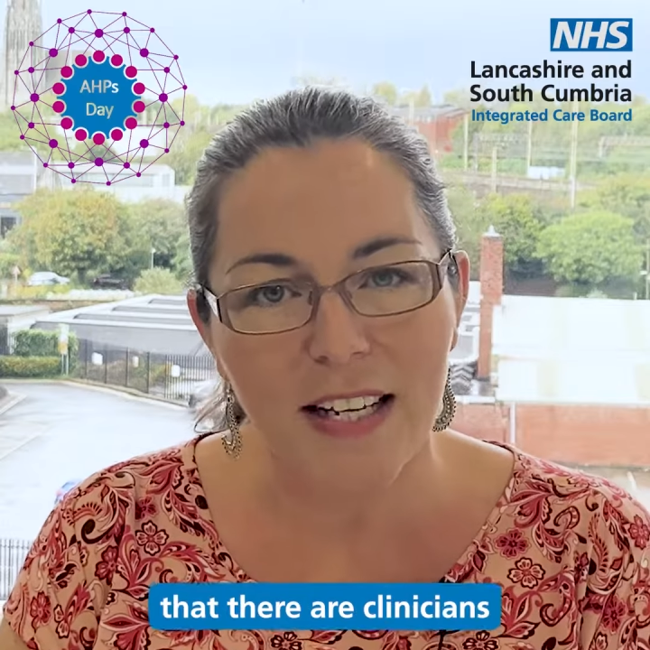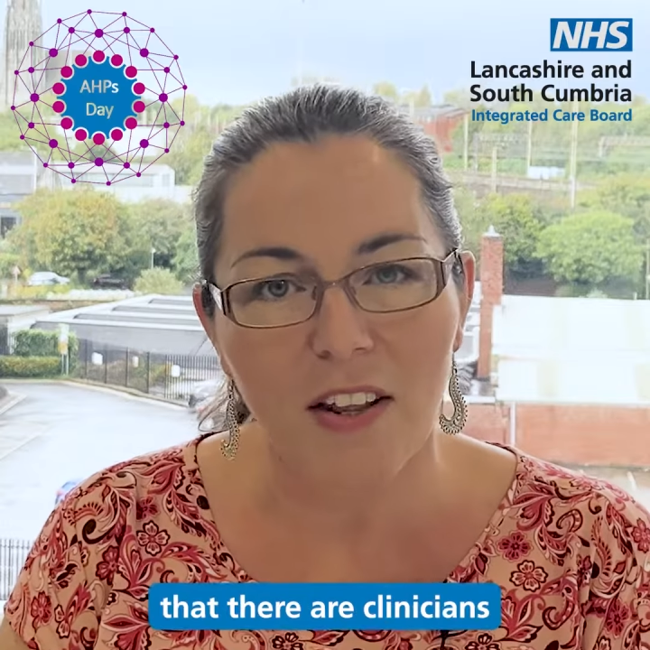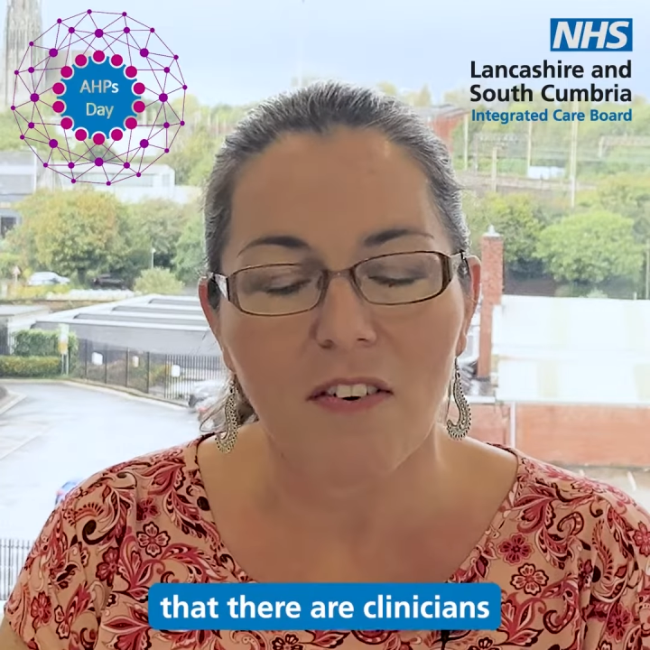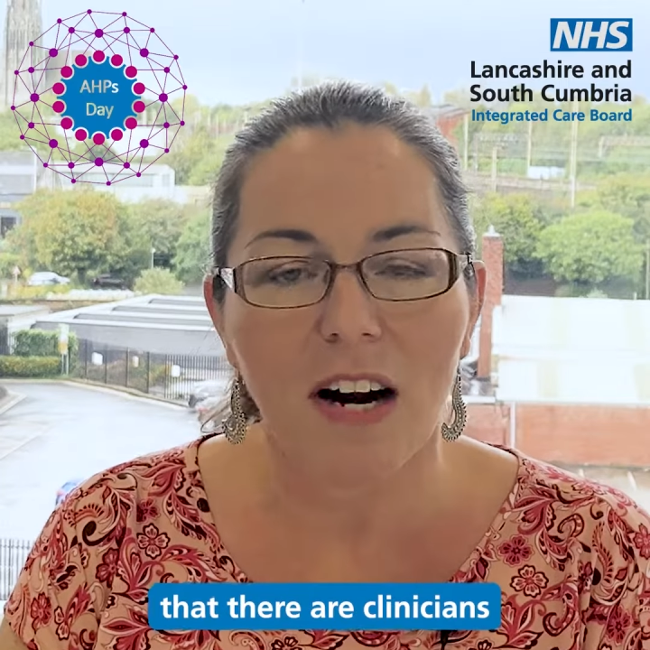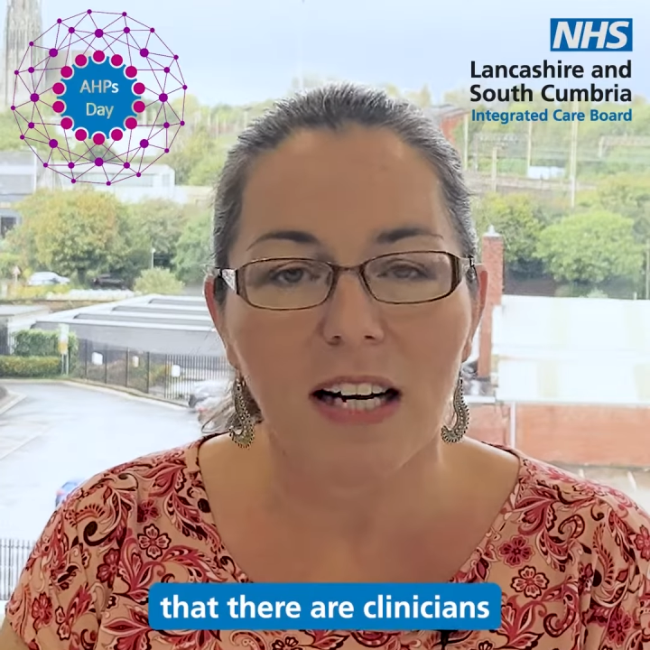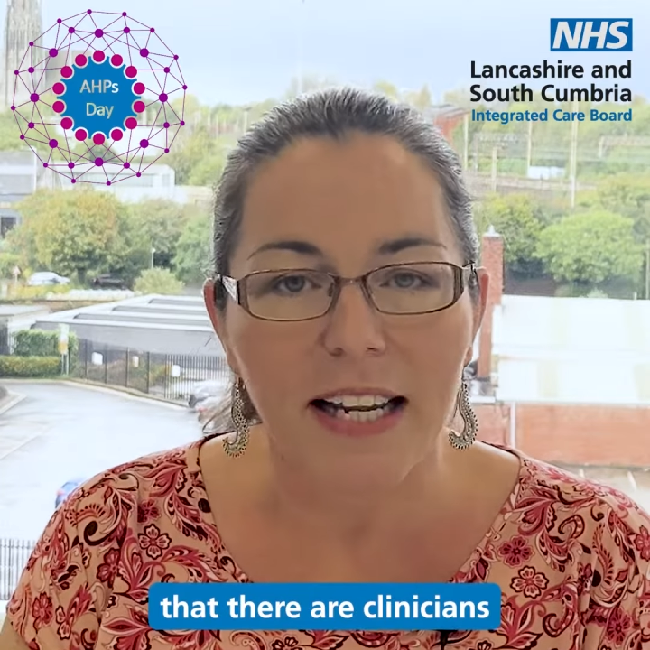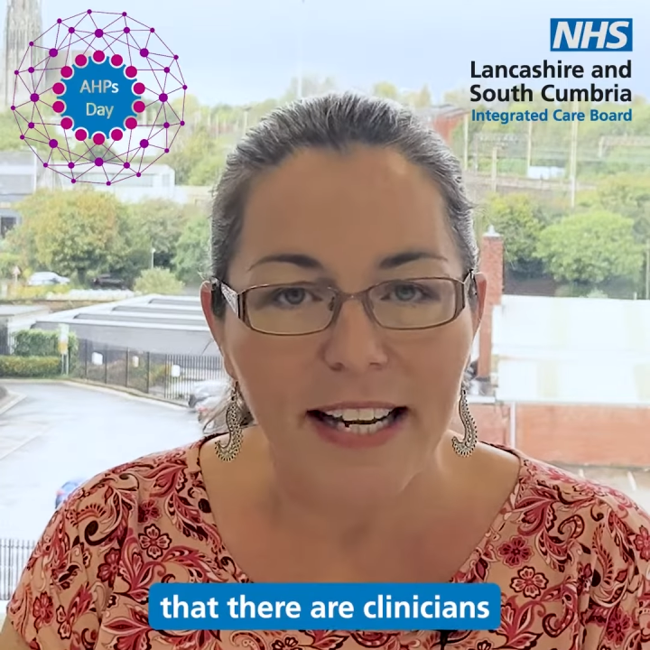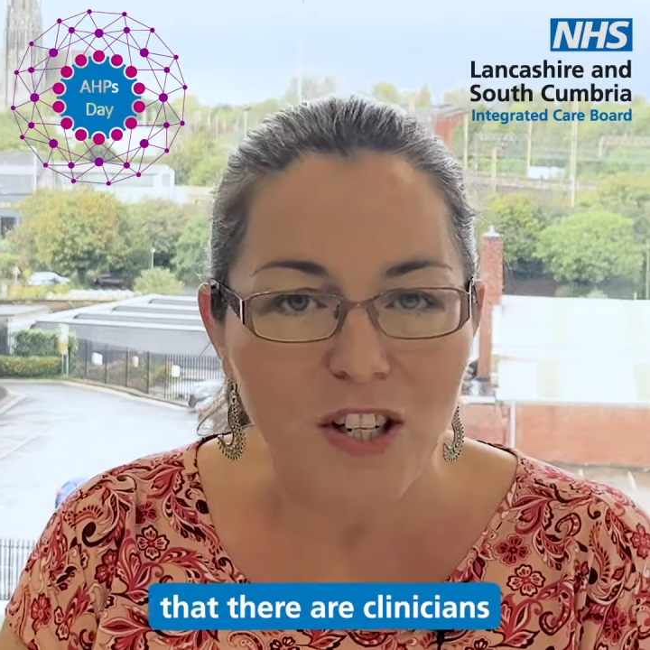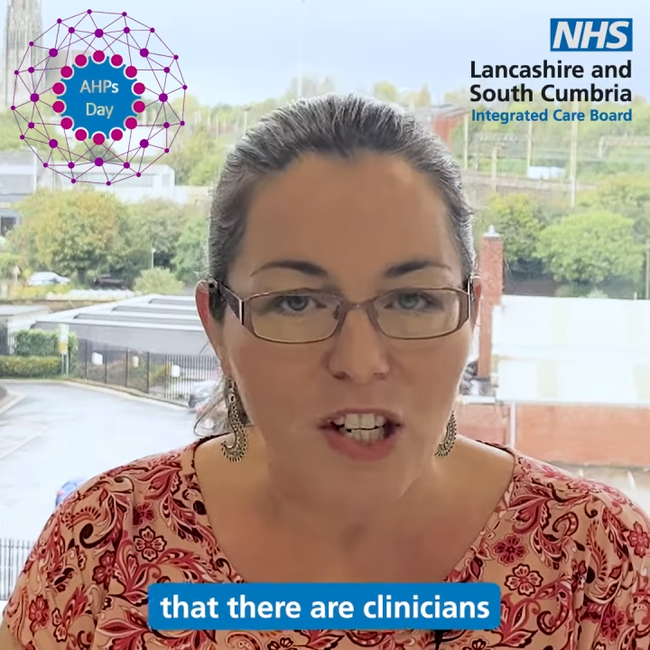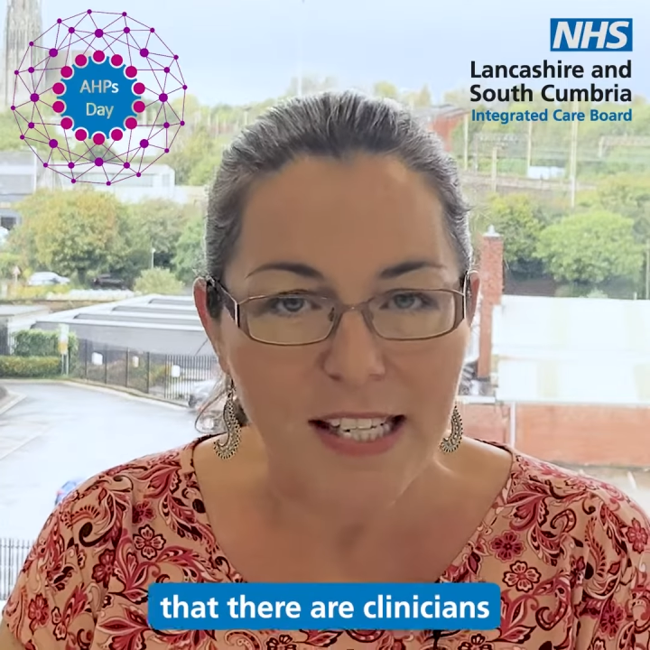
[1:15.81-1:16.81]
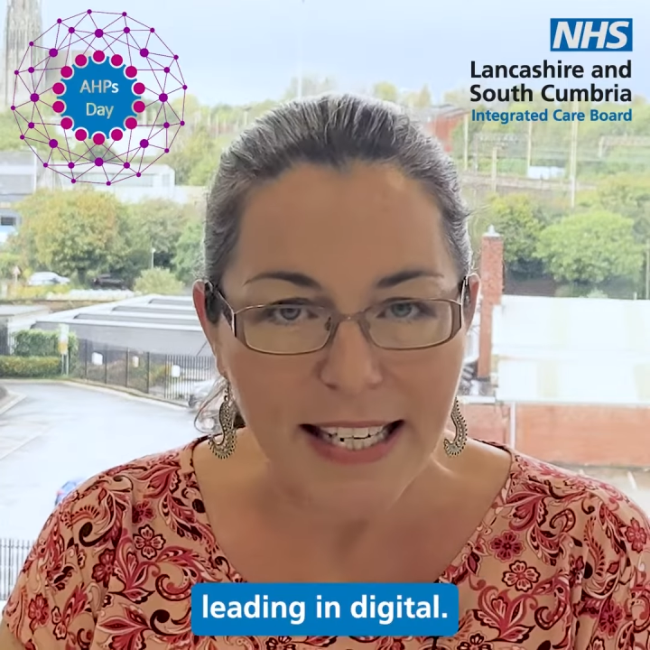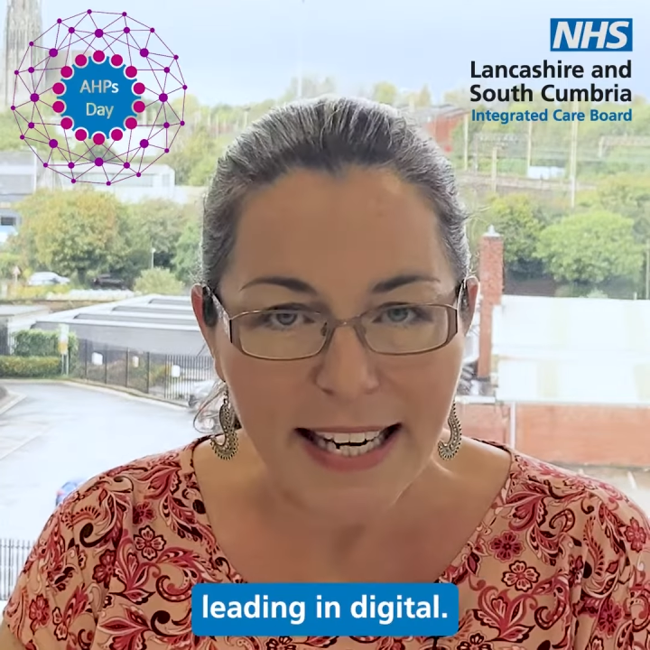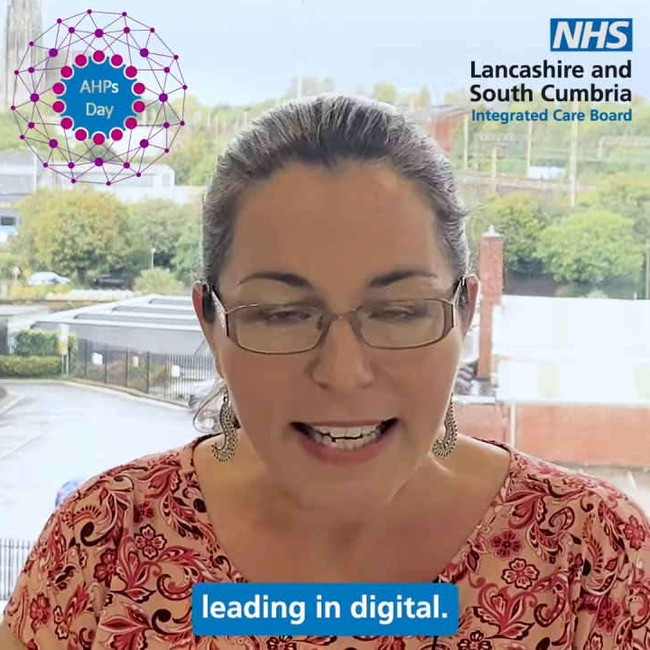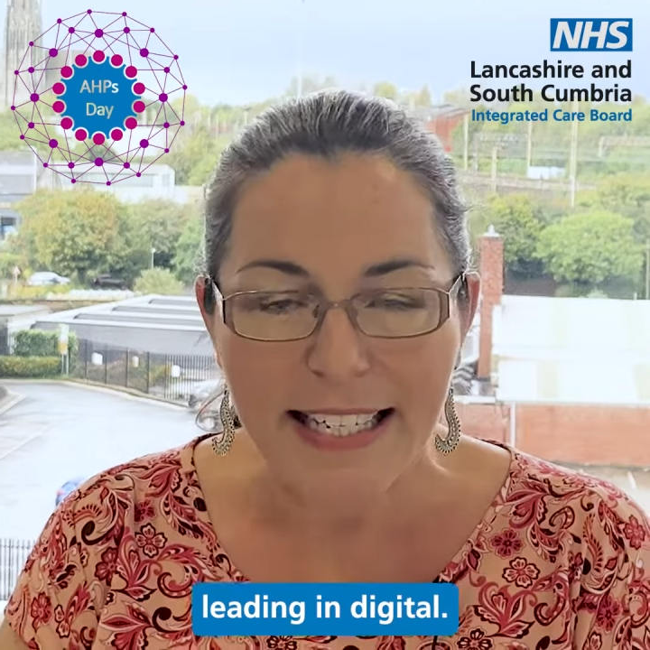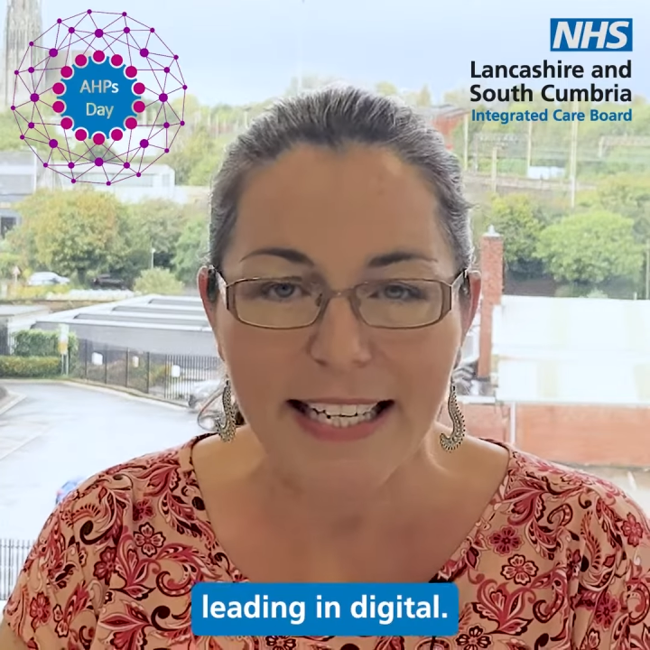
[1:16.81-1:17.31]
there are clinicians
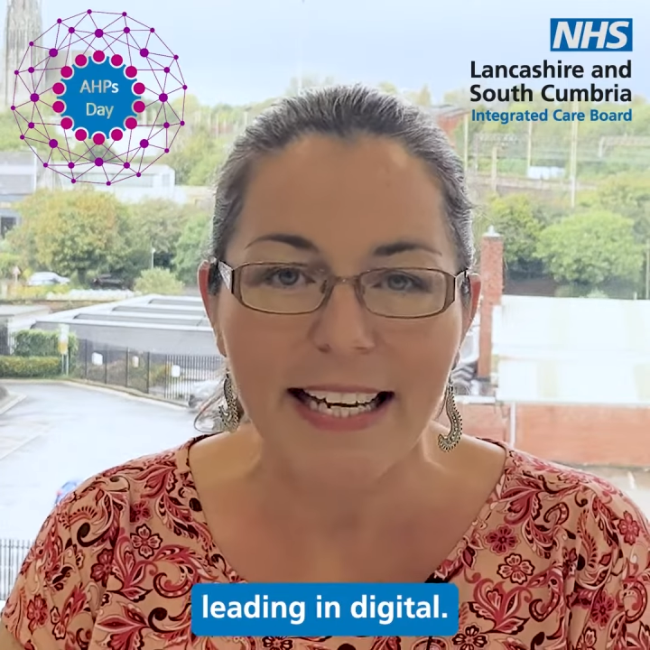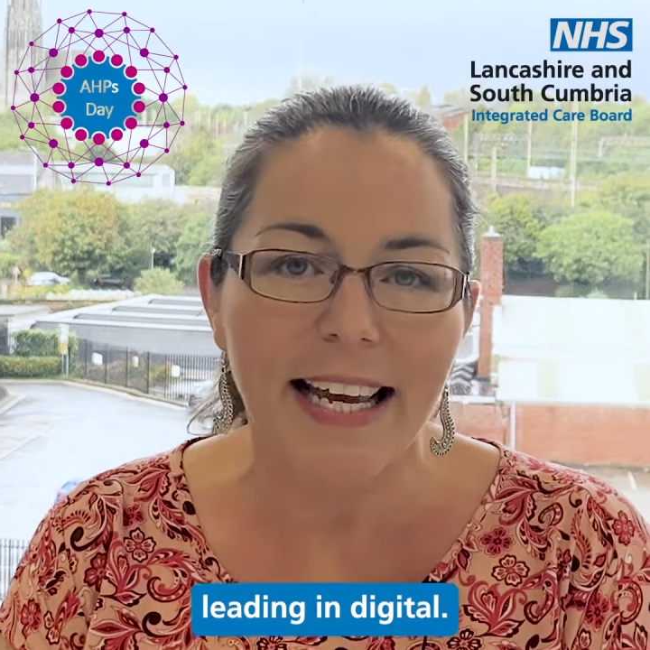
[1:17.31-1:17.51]
leading